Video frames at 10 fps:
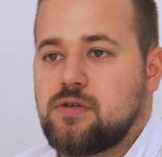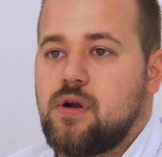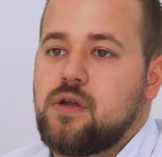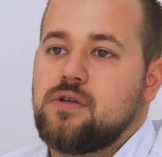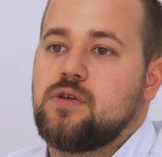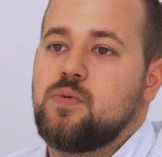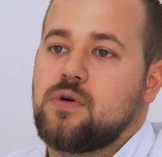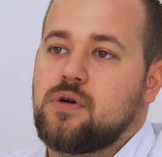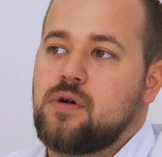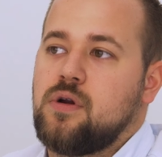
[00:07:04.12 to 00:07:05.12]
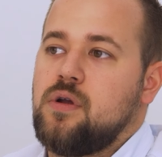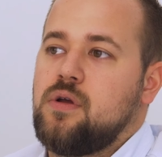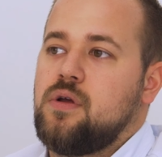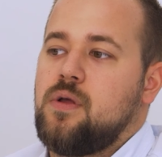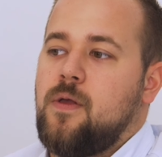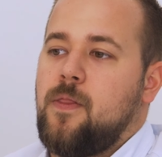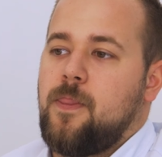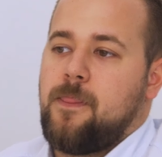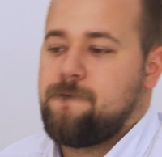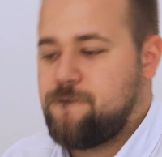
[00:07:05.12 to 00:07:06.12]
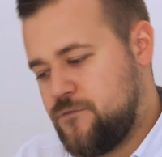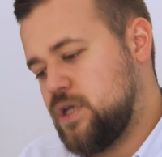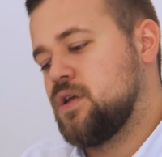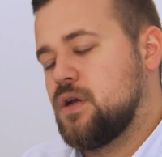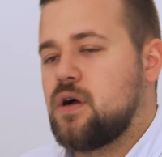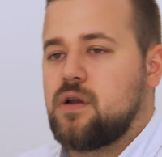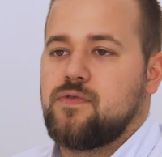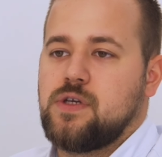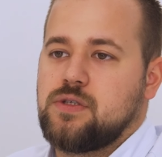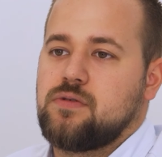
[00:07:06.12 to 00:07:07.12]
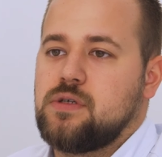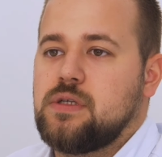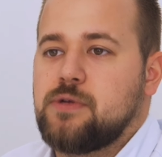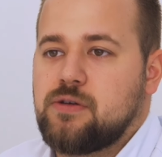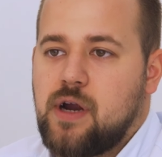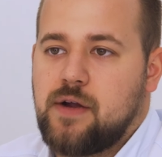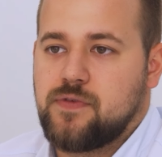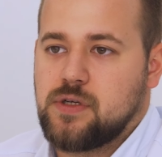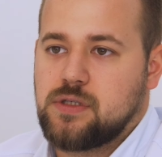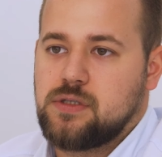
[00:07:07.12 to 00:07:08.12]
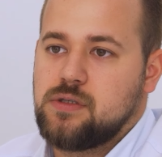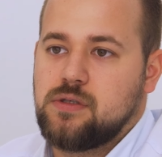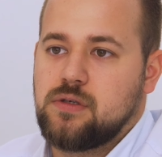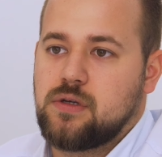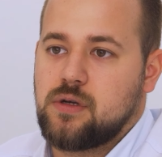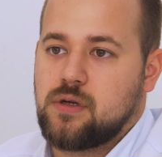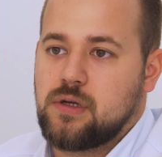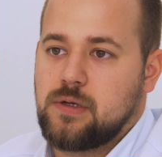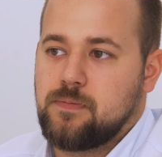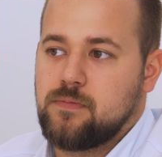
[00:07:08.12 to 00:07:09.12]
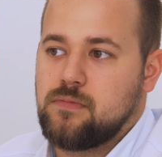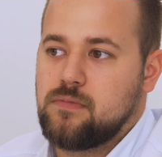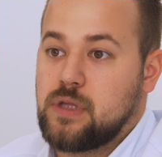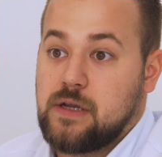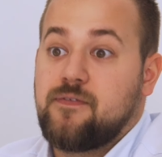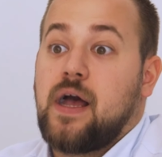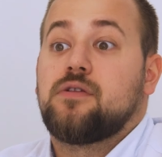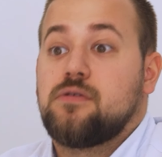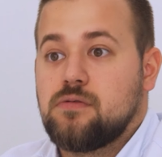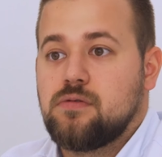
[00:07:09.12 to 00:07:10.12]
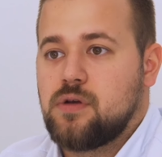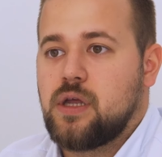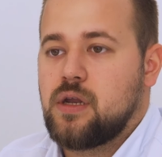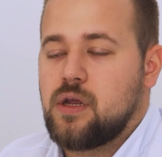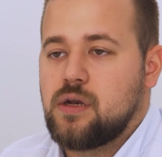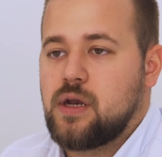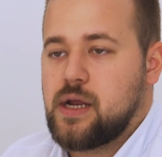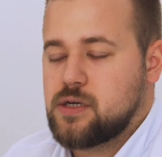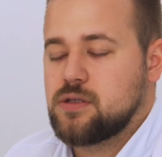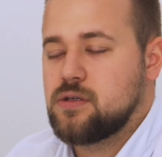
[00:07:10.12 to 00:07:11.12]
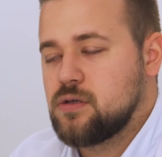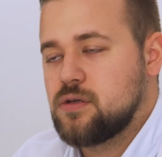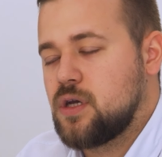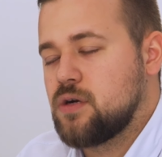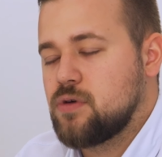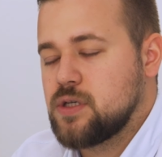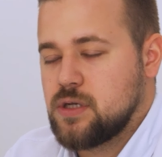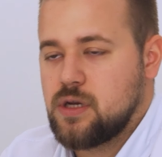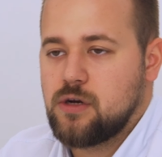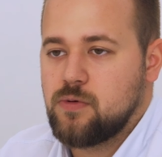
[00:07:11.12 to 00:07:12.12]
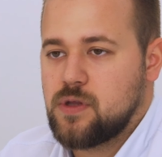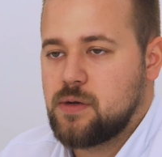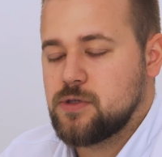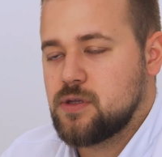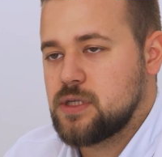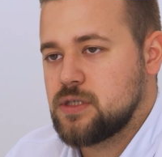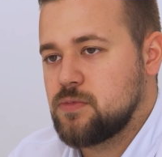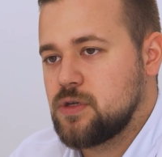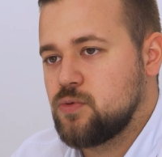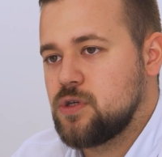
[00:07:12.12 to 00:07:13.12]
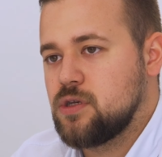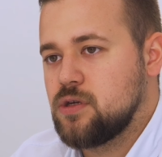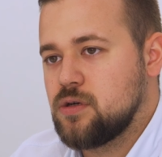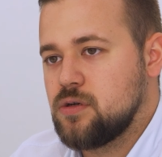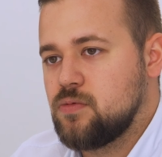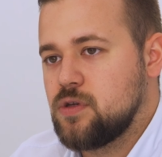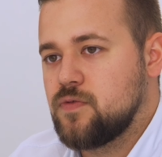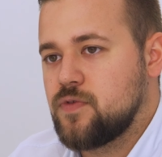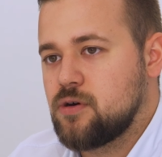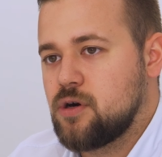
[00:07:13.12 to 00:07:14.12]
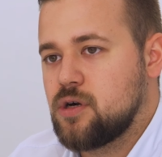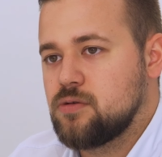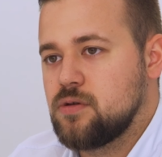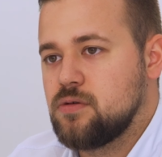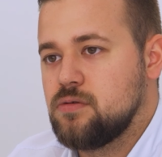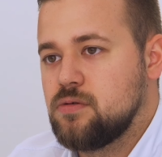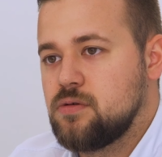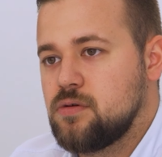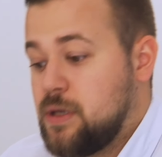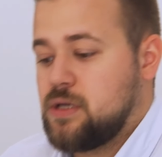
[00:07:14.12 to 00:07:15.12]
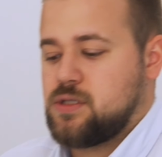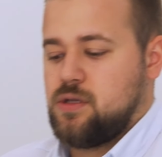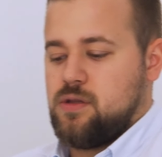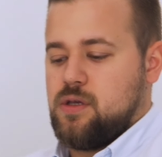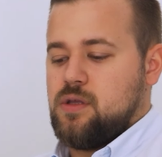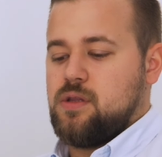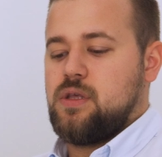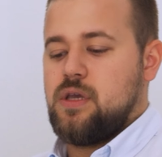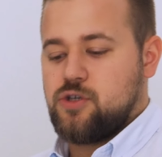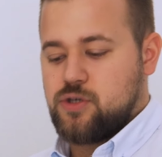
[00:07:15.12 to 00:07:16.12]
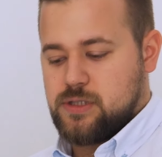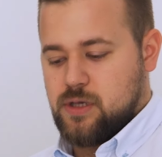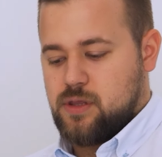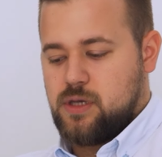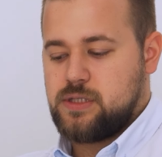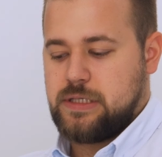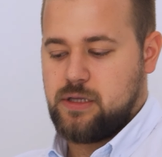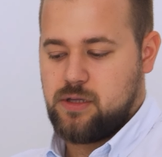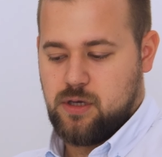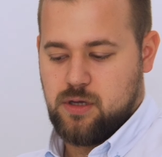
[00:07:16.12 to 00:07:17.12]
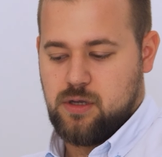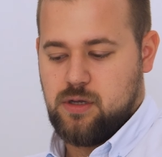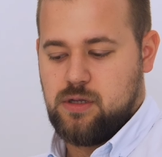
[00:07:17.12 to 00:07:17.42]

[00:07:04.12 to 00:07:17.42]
strategy, we're feeding all of these 3 demographics like value and actually kind of resonating with them. So that's something we need to figure out how to do. Because the interesting thing is like the